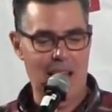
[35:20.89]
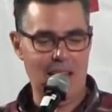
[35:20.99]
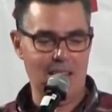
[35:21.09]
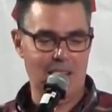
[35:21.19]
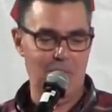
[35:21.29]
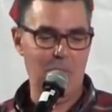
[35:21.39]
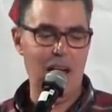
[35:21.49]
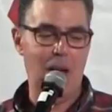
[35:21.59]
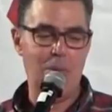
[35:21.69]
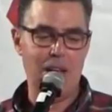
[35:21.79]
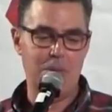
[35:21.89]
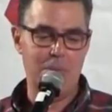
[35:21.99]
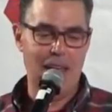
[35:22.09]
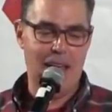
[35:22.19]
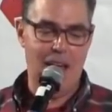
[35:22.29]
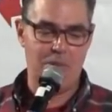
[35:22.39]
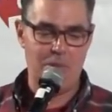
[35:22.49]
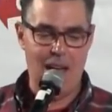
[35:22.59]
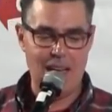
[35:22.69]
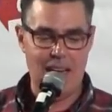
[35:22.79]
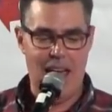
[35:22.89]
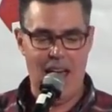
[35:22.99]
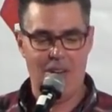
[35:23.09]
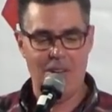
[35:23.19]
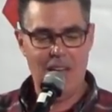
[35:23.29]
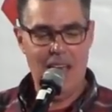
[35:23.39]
I could come, we could make out right now,